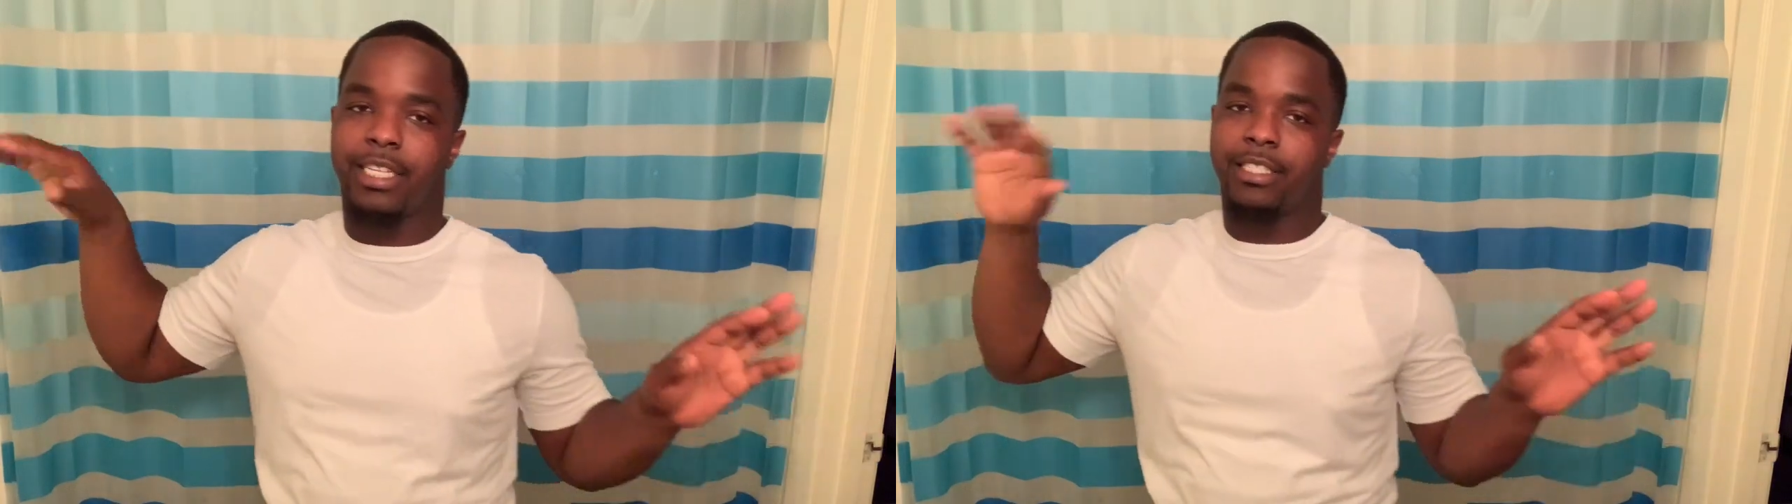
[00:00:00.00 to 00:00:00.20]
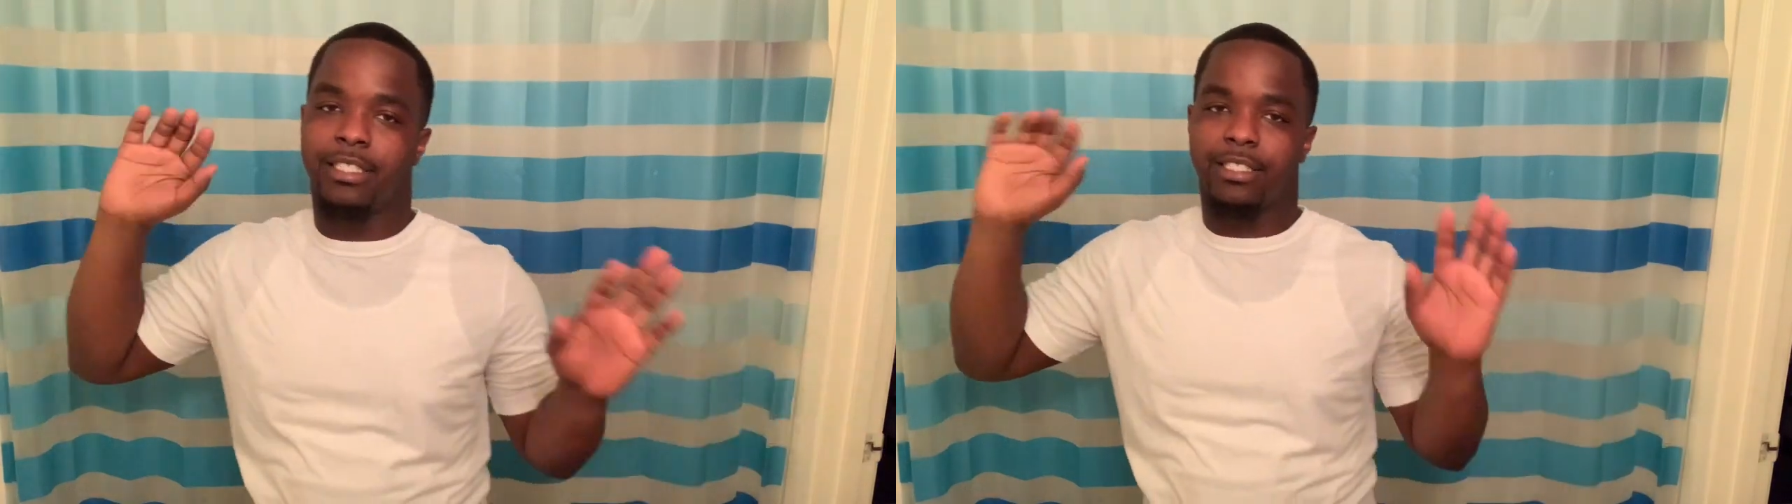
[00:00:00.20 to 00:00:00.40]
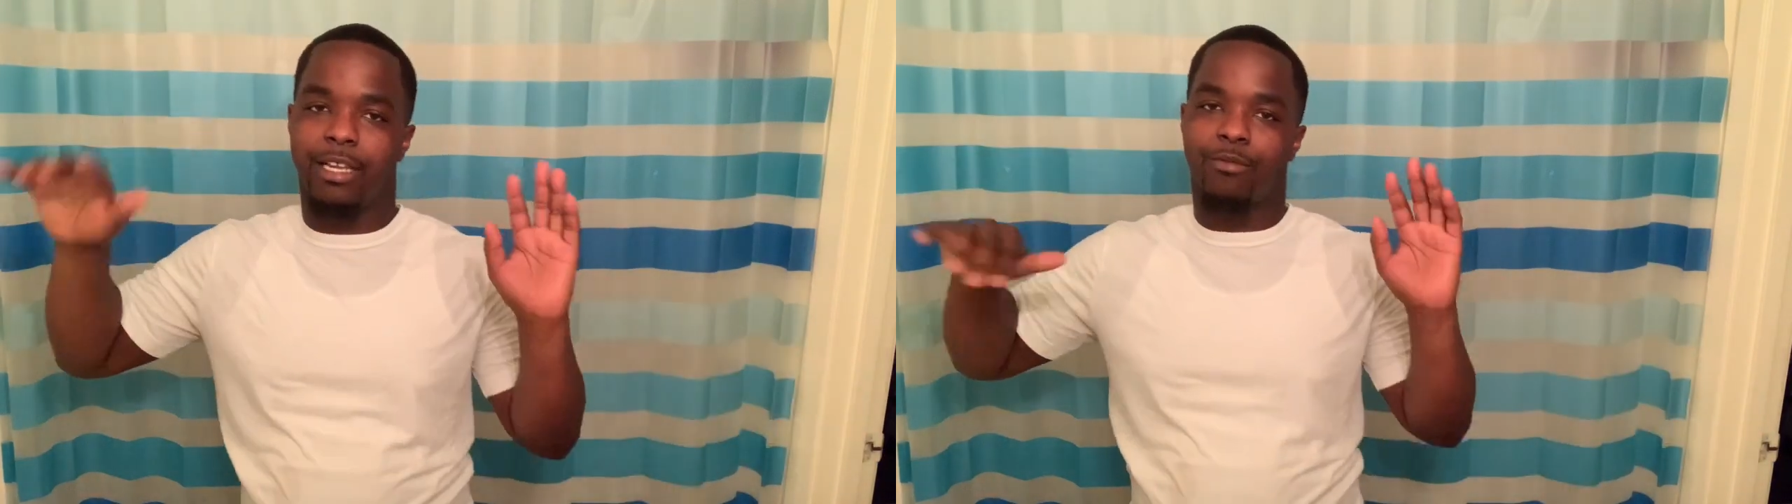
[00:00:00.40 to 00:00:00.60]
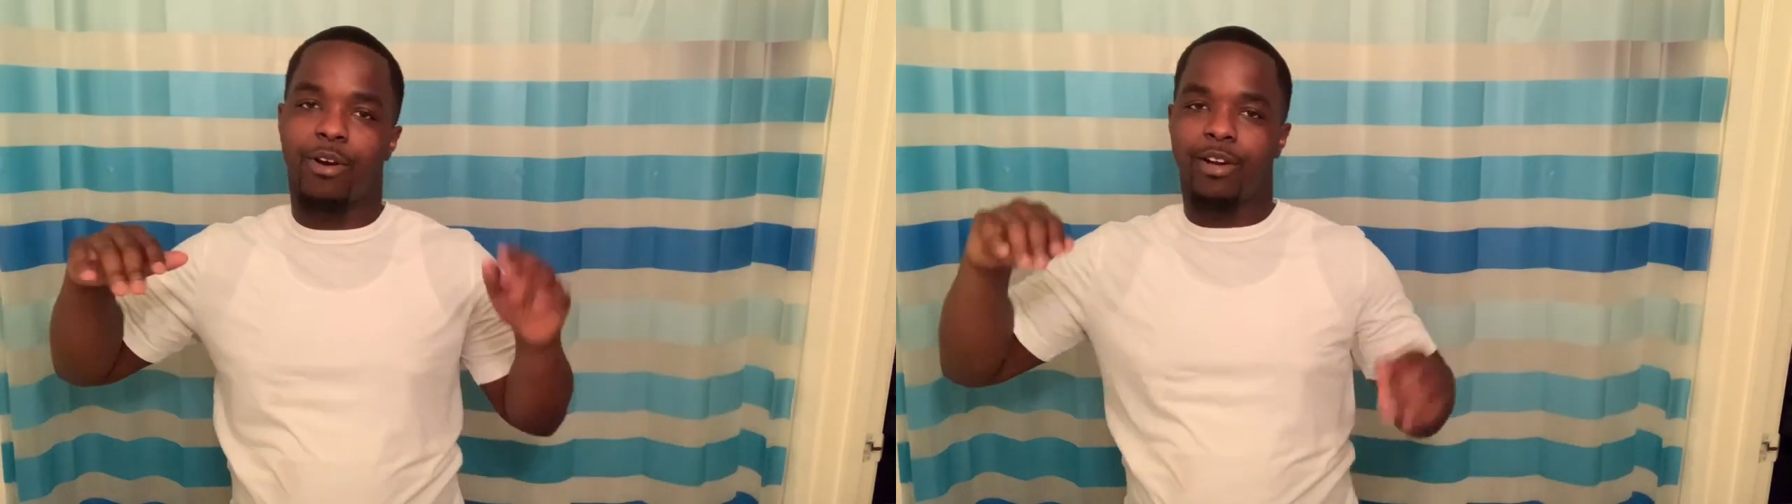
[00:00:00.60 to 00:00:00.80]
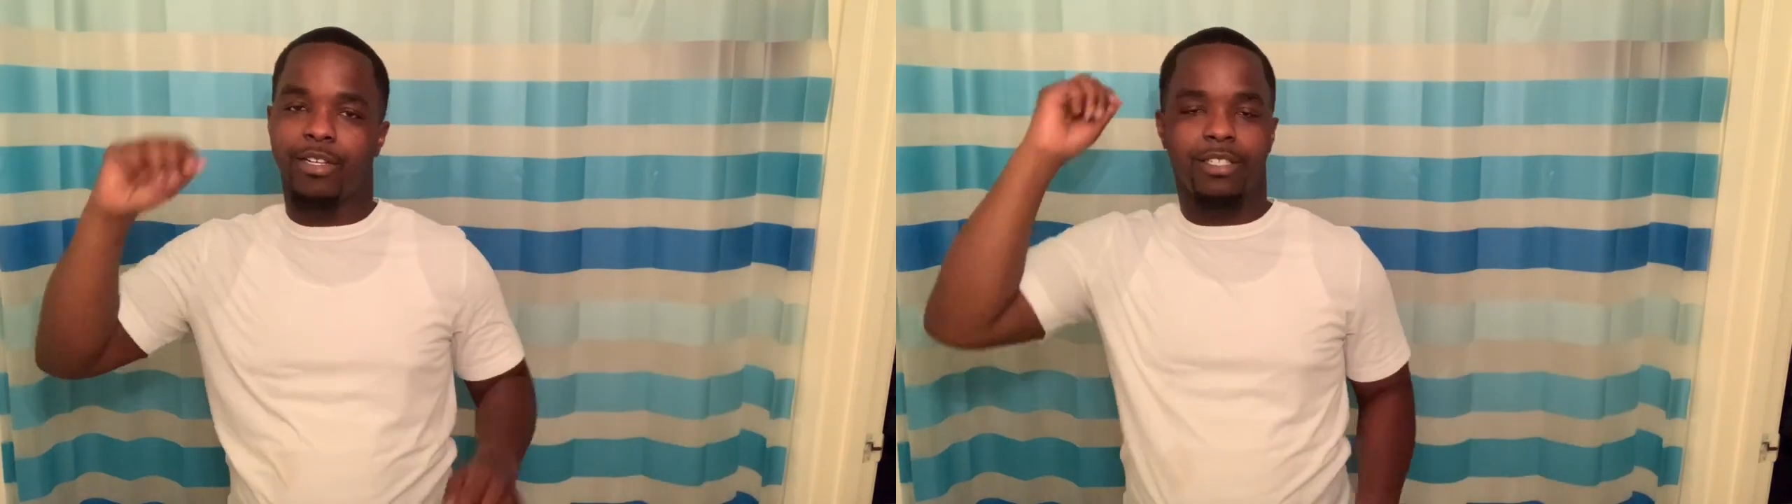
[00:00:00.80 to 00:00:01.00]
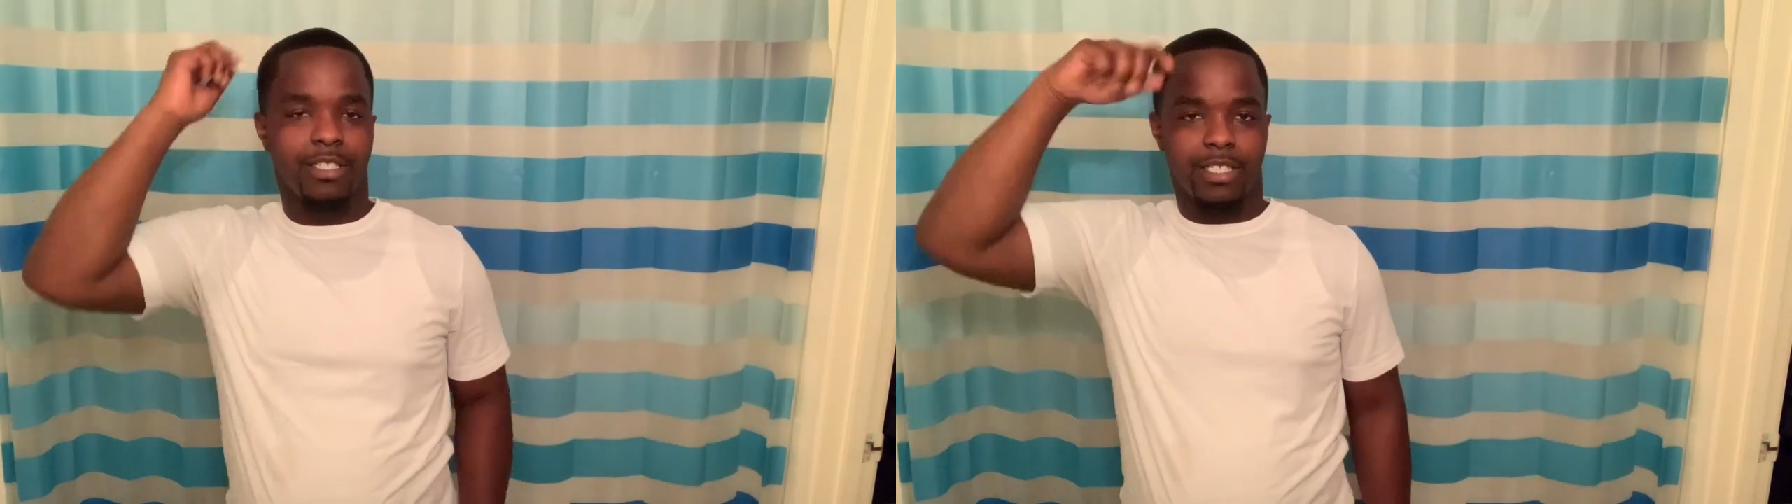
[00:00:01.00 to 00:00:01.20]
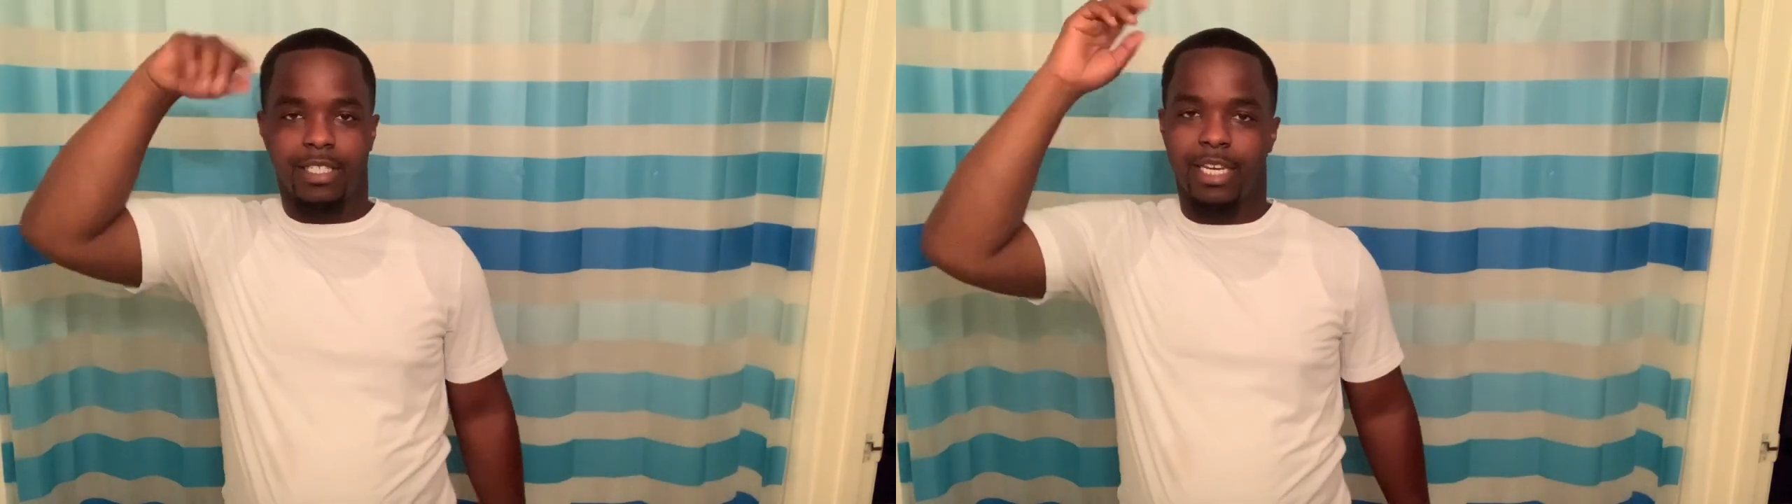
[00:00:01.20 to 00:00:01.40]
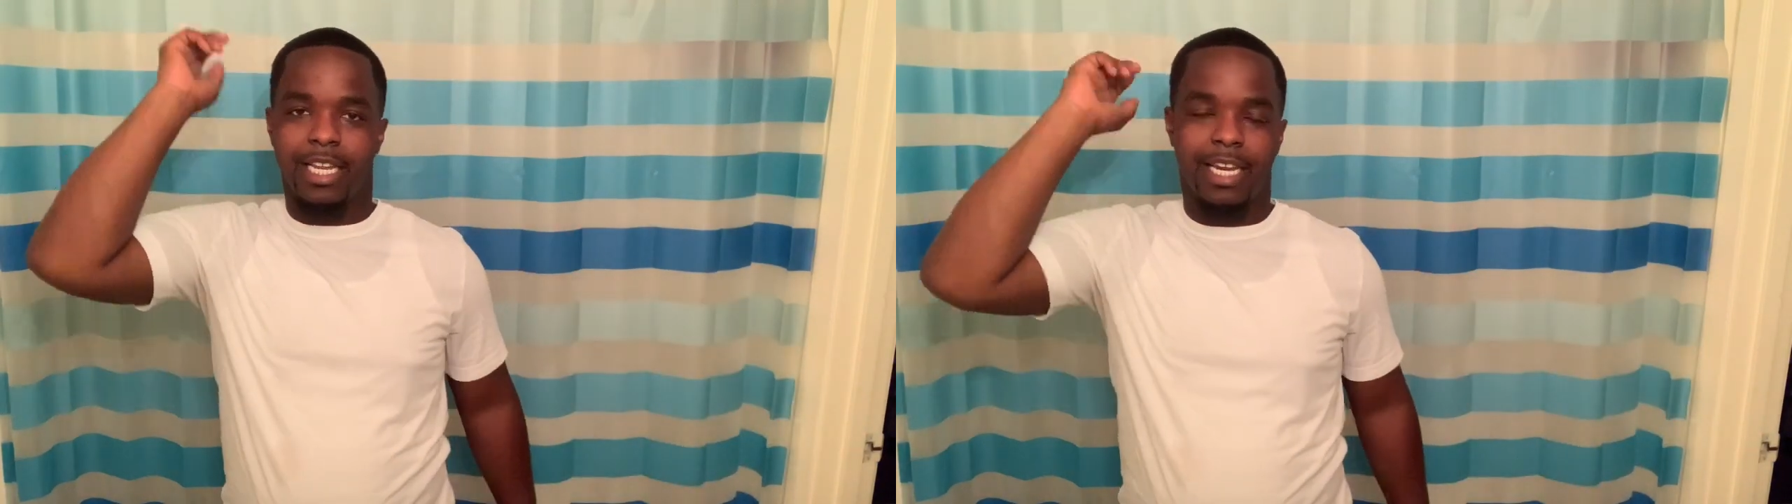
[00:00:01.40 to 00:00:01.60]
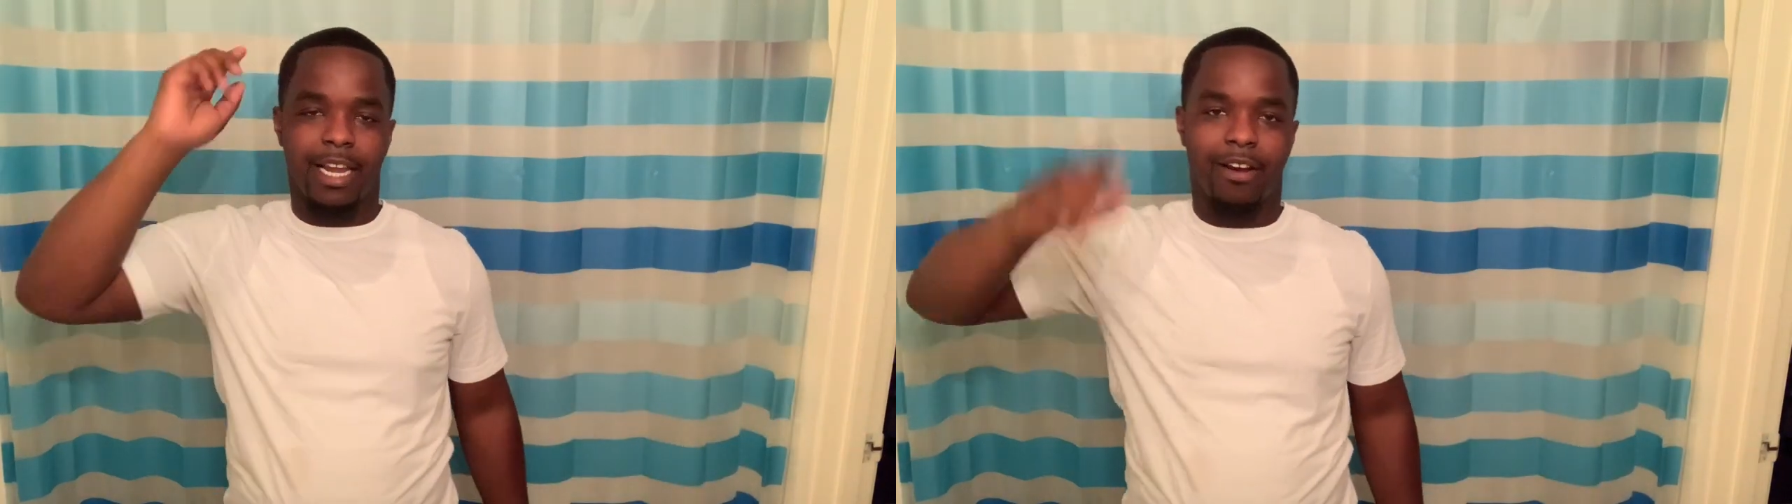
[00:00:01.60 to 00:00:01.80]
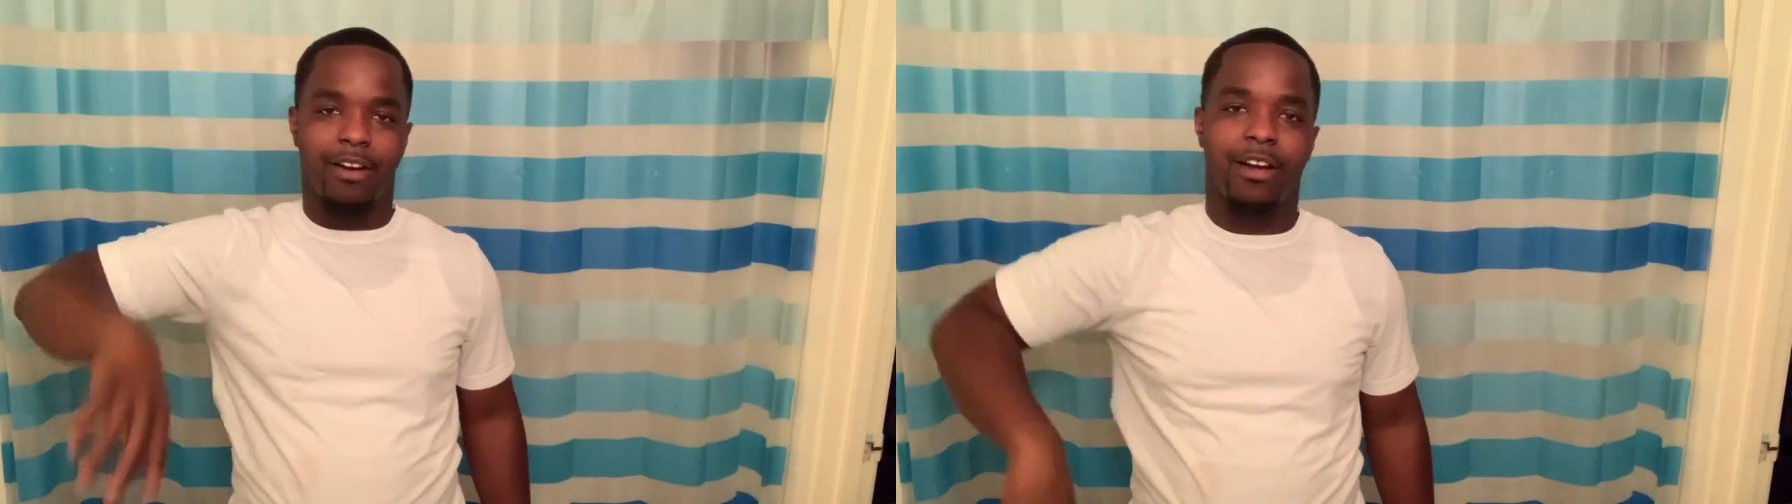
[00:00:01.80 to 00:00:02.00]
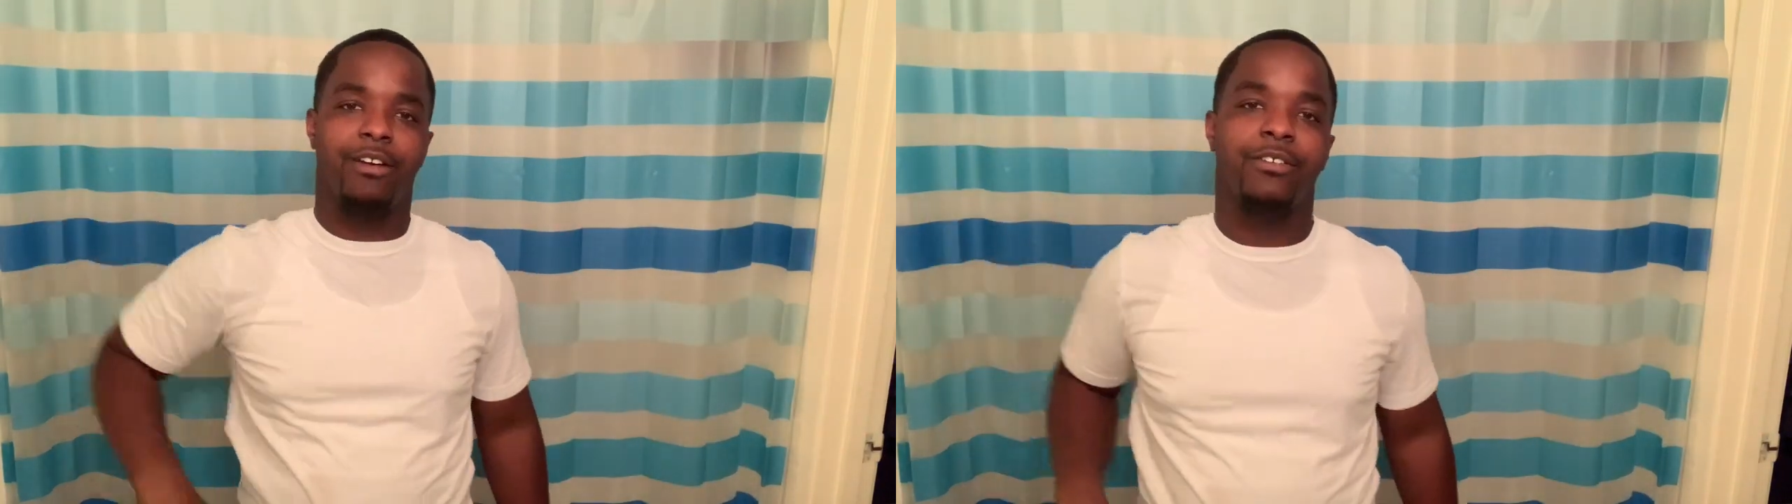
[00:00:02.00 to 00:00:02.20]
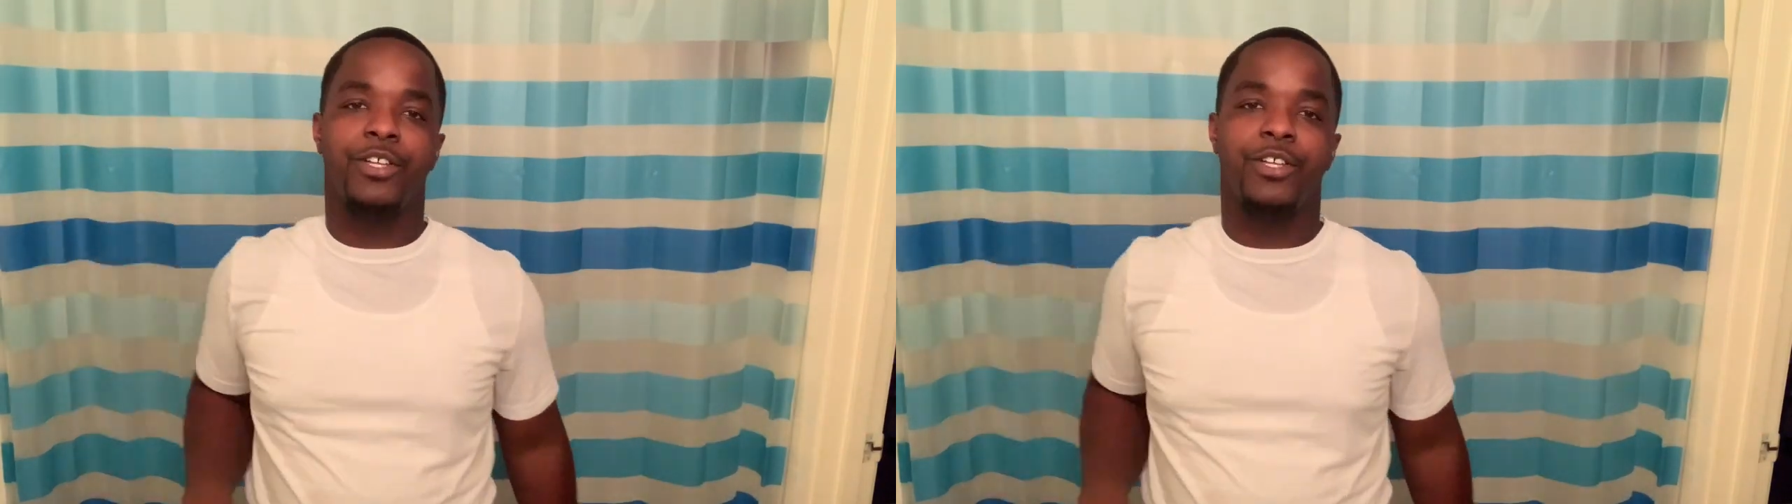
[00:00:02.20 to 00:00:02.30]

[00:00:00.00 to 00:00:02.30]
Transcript: just at work, letting it air out.